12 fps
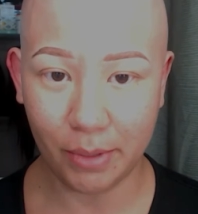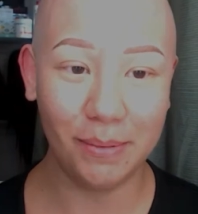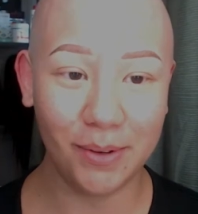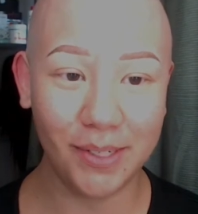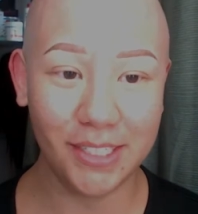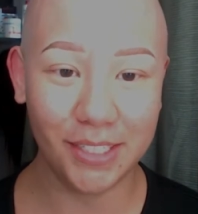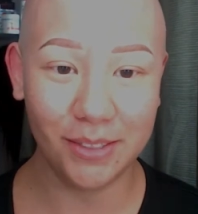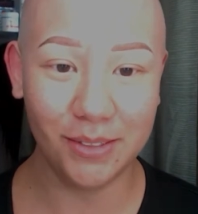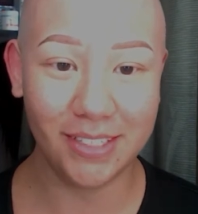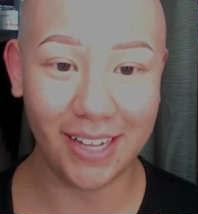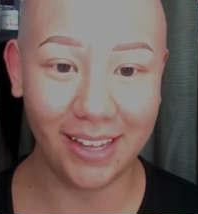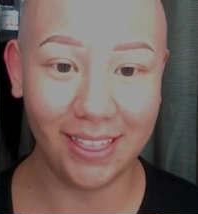I'm going to
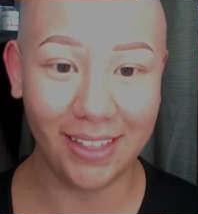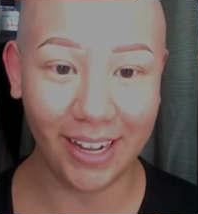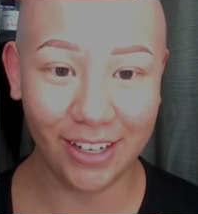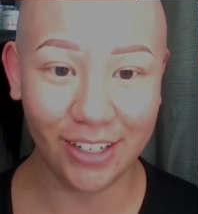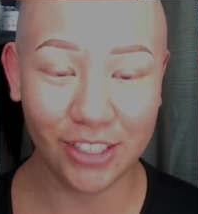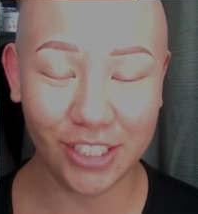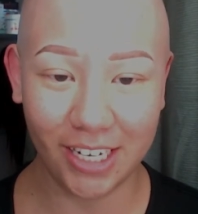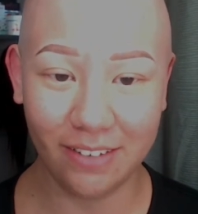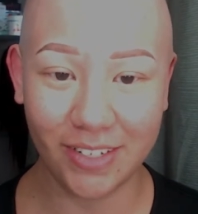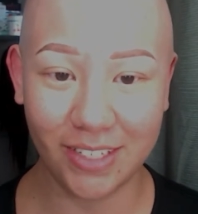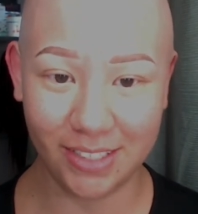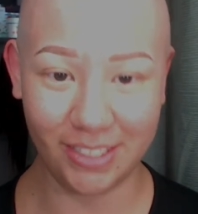use a lighter
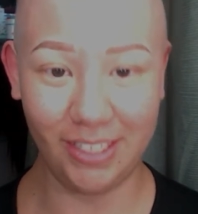shade of